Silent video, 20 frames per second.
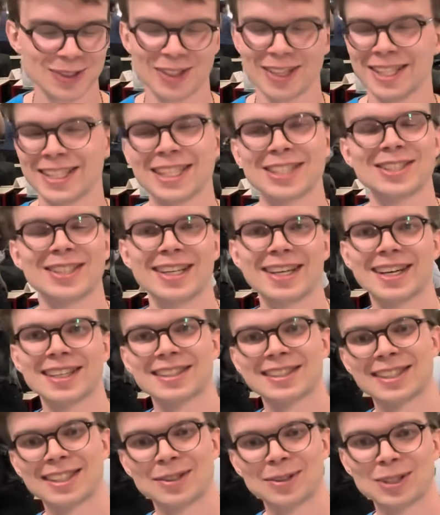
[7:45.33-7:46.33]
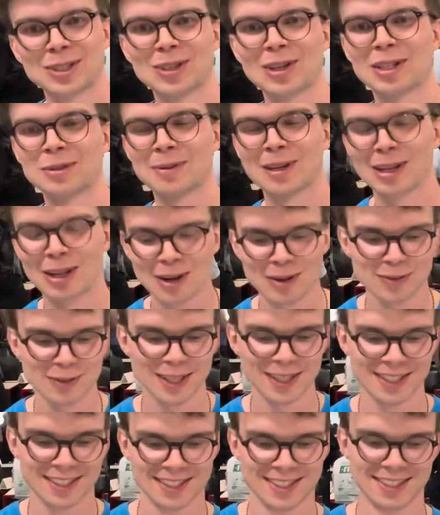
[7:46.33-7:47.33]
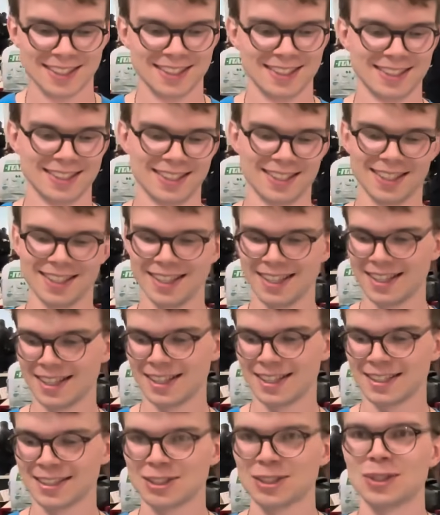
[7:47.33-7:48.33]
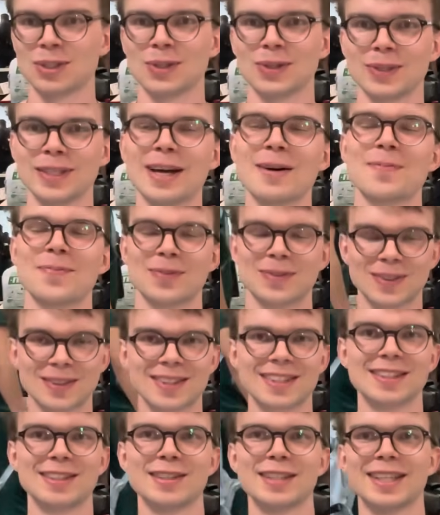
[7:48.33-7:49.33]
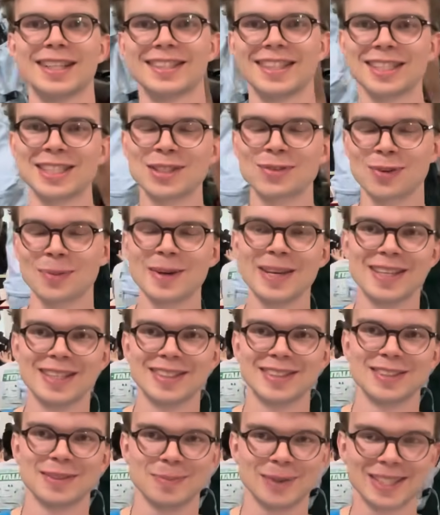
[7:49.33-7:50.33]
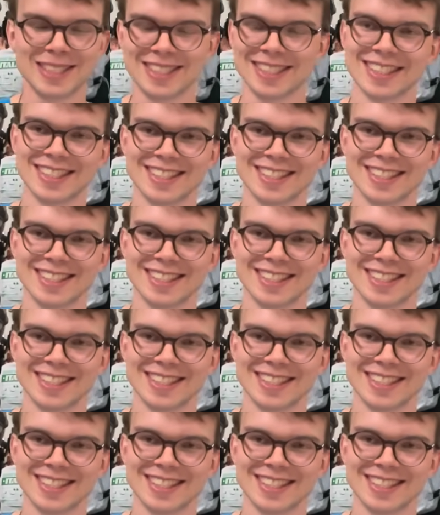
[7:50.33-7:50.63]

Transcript: yesterday at the regional. It's been a lot of fun. So yeah, that's it for me. Peace.